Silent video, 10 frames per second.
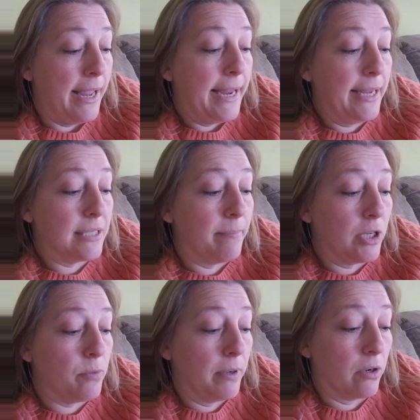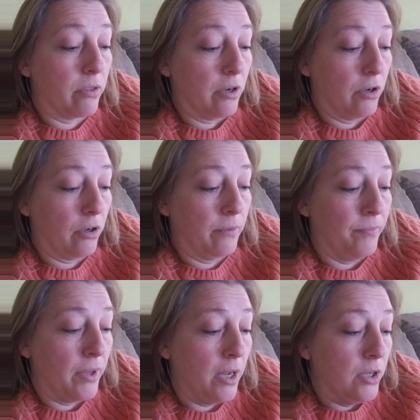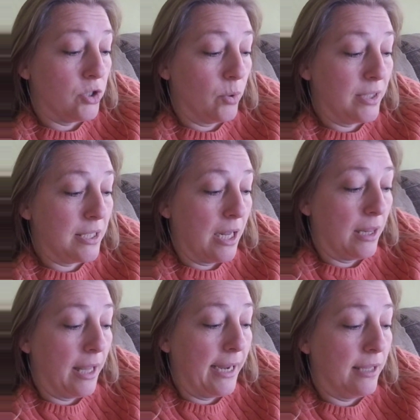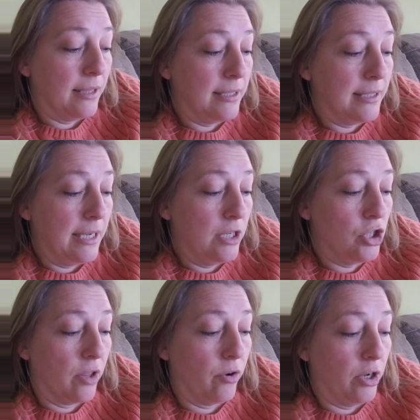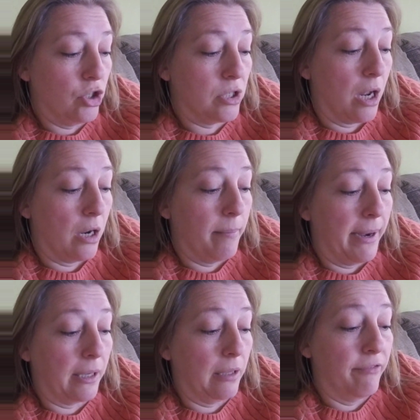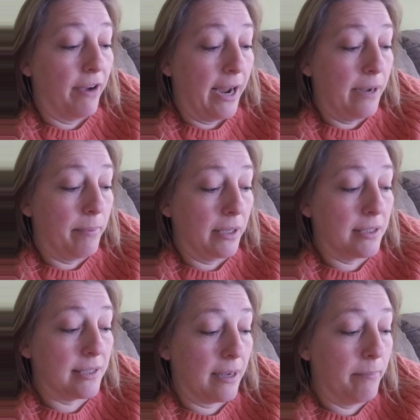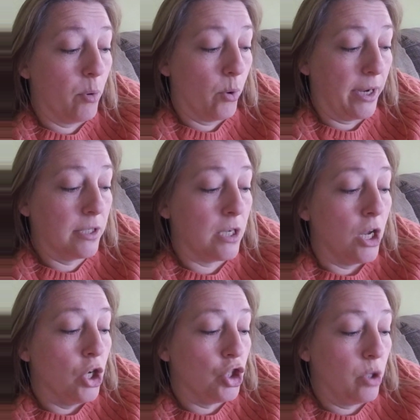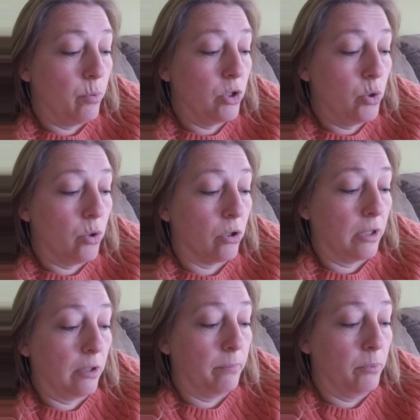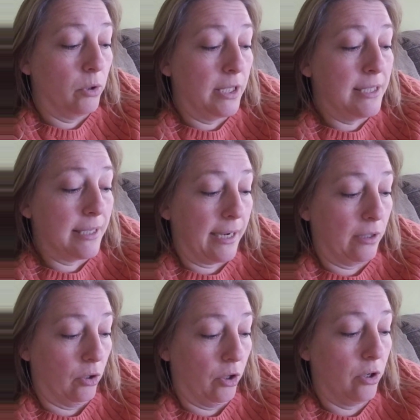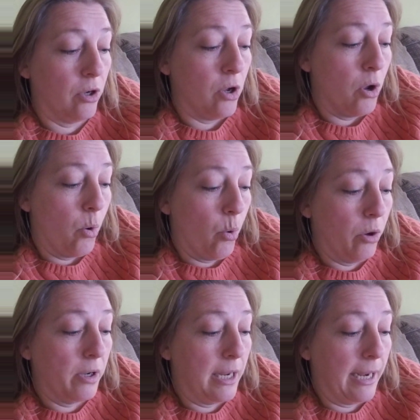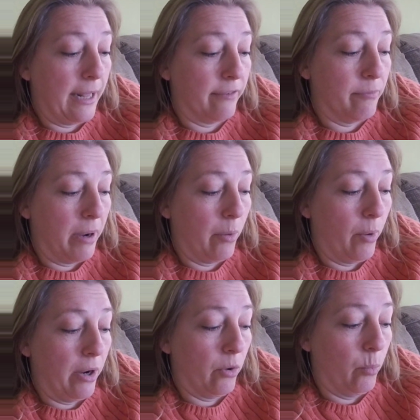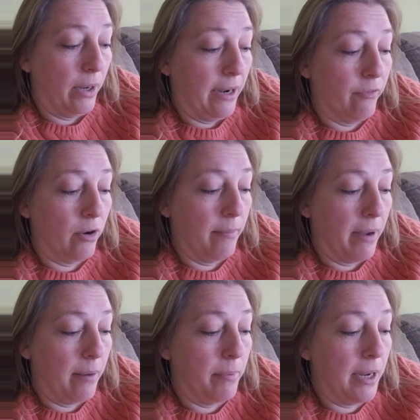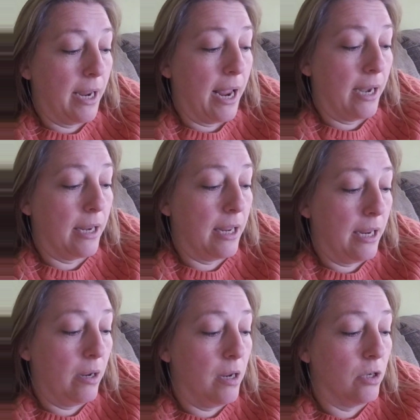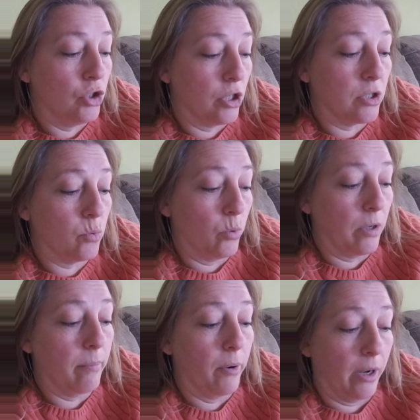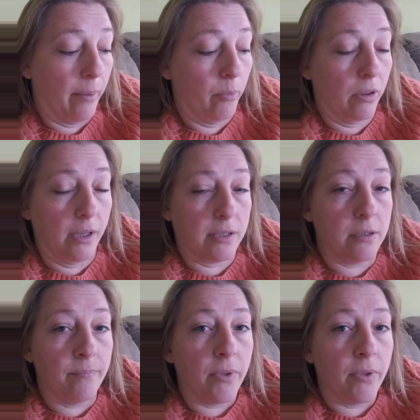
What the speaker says: He's much bigger than her. So it's not like they see each other and just automatically fight, but at some point she would do her little bully side look or get out of my way or whatever it might be, and he just wouldn't put up with it.